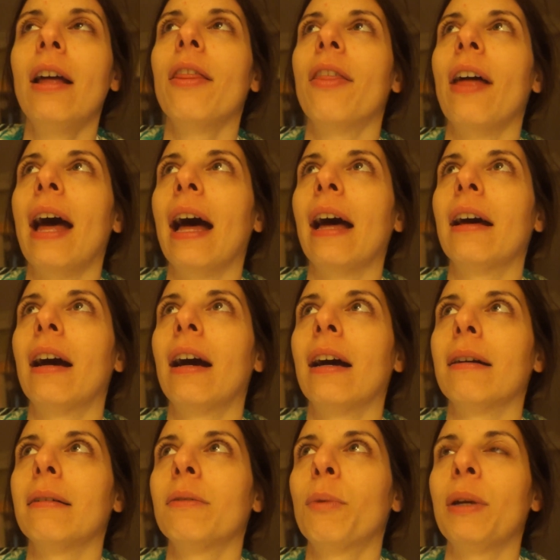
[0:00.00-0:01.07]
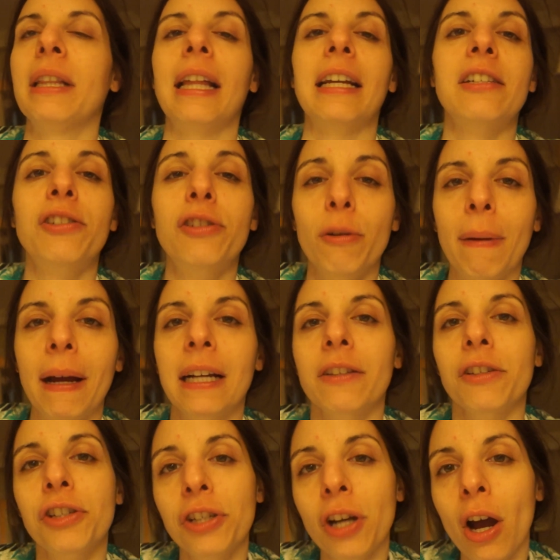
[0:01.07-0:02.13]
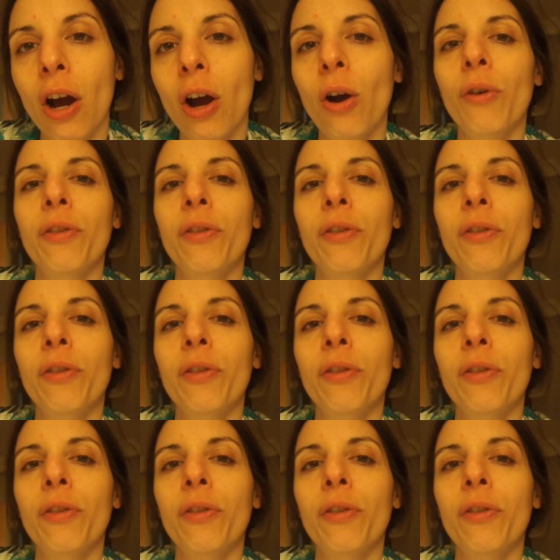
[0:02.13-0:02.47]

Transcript: that uh, we like stood by at the show.